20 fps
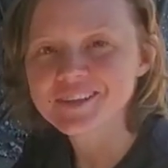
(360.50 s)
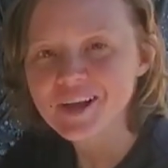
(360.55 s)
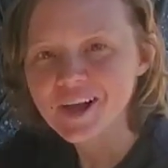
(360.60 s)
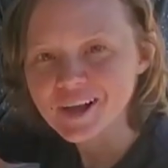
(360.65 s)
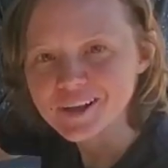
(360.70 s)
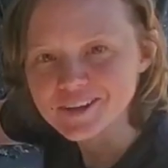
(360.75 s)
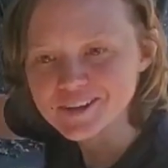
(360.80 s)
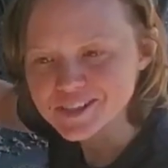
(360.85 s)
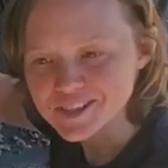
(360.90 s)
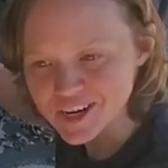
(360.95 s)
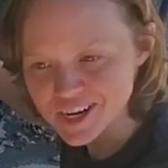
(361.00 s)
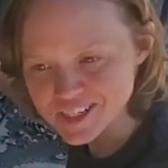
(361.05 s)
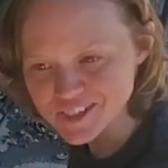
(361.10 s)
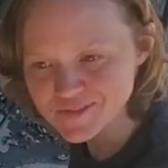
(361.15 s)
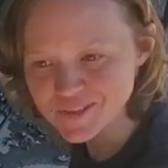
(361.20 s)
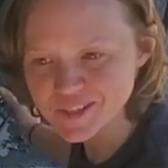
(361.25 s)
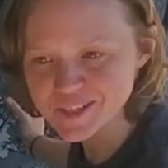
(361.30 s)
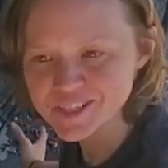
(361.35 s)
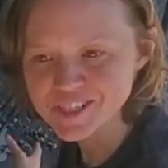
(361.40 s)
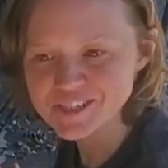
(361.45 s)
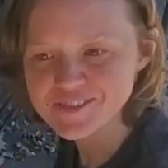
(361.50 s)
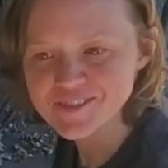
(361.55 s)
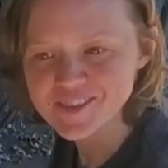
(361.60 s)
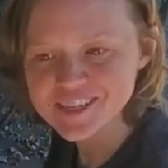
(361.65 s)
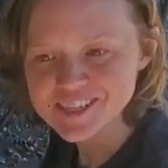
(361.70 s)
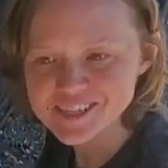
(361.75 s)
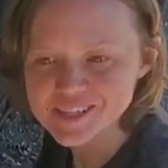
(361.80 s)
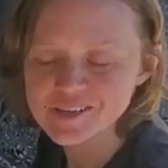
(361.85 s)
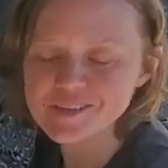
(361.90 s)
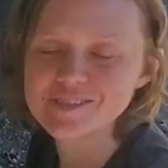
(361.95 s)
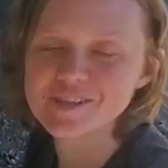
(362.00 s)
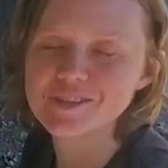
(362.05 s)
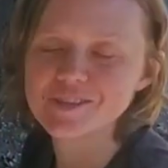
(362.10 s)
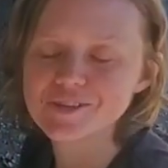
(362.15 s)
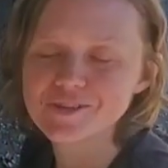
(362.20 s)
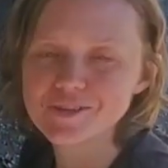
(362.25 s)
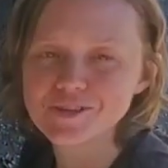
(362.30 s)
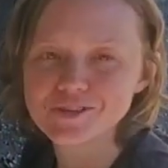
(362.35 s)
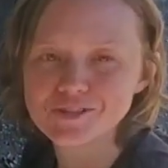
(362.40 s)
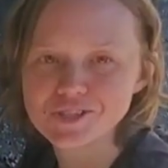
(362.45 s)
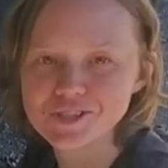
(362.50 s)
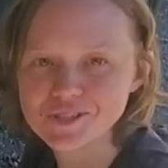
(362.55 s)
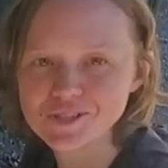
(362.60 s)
hiker trash version of this outside the grocery